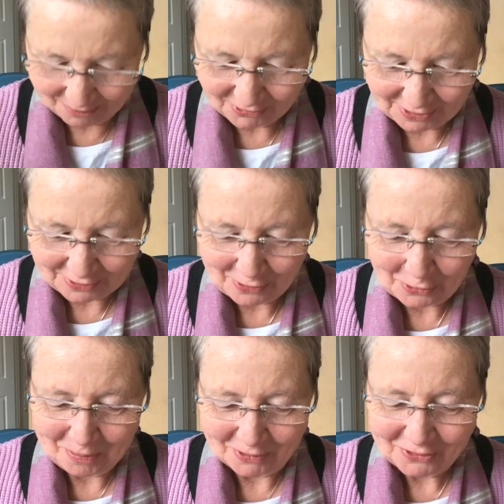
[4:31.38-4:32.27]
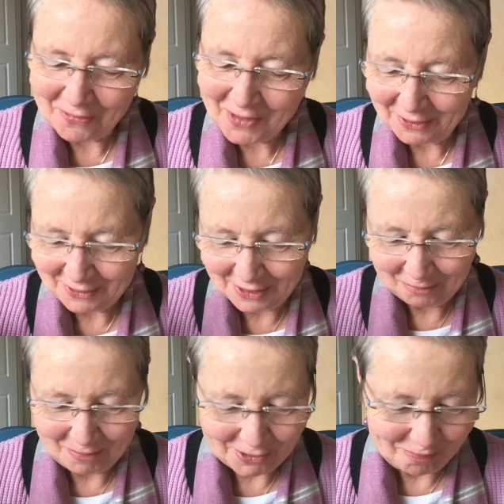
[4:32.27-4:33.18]
a psychotherapist. And then at
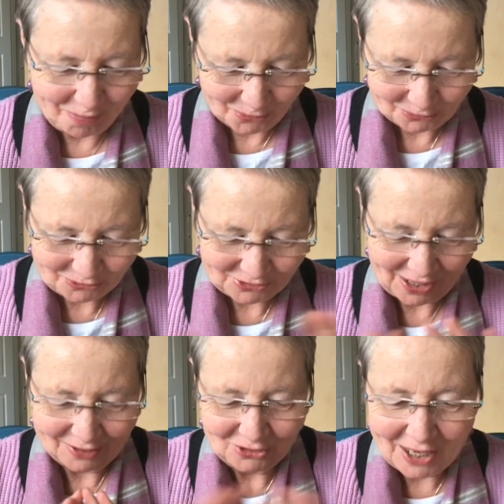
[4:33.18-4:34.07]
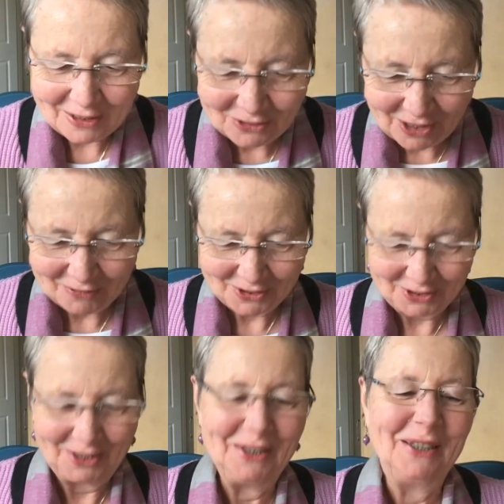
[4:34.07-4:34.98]
menopause, I changed
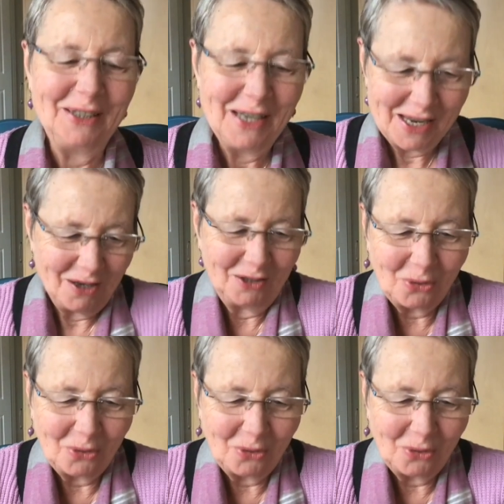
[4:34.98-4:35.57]
everything. As